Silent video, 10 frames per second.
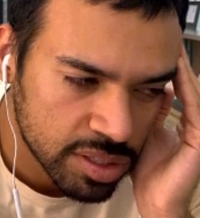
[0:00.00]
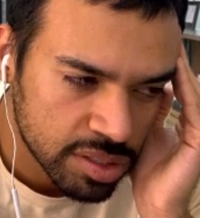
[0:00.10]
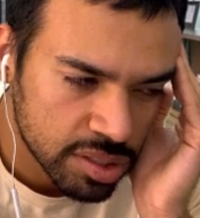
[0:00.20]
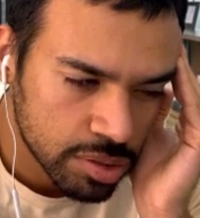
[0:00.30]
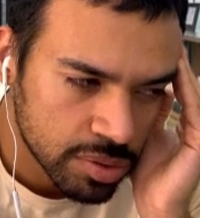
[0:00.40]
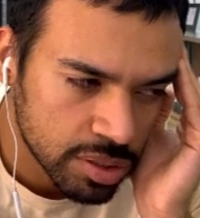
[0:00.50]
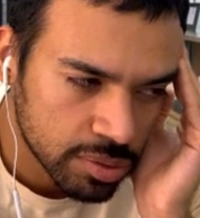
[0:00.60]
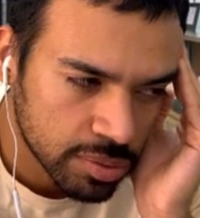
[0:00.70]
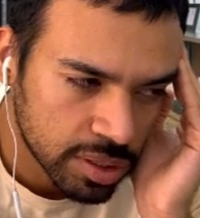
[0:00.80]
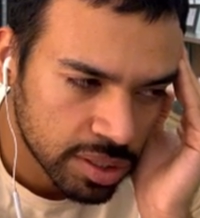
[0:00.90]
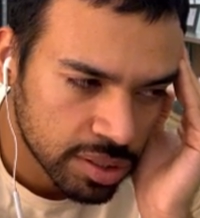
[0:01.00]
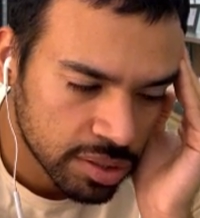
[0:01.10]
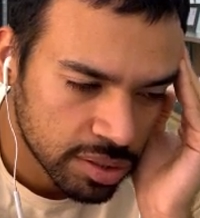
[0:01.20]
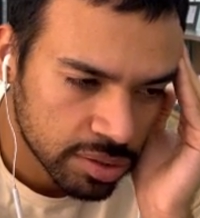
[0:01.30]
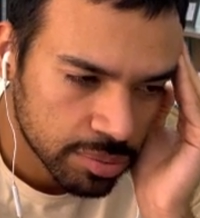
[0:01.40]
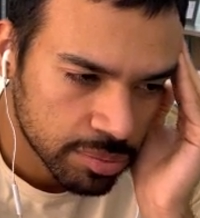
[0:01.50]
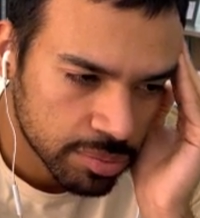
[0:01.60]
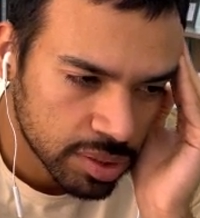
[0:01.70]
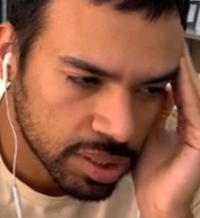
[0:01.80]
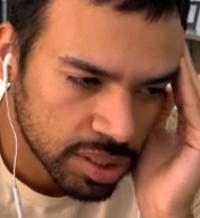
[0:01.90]
this area right here
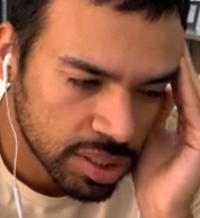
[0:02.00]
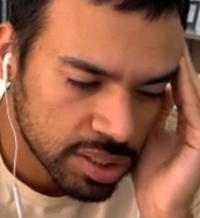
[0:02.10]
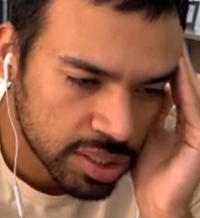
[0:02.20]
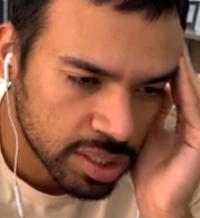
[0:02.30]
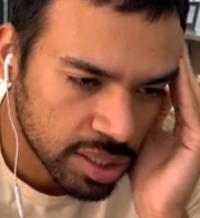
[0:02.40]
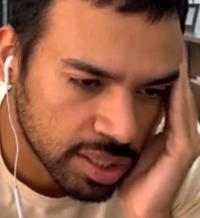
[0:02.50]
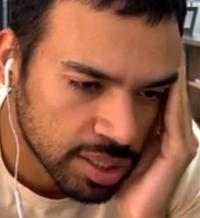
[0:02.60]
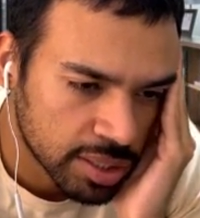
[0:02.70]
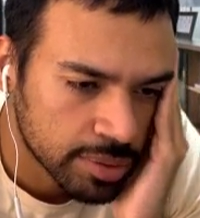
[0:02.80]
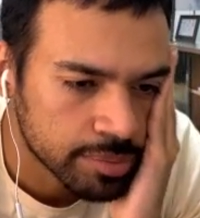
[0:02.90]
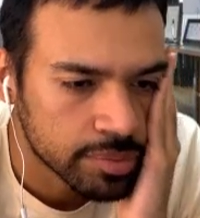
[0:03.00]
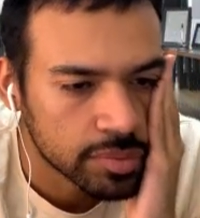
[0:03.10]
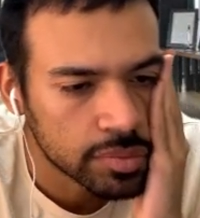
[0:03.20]
as a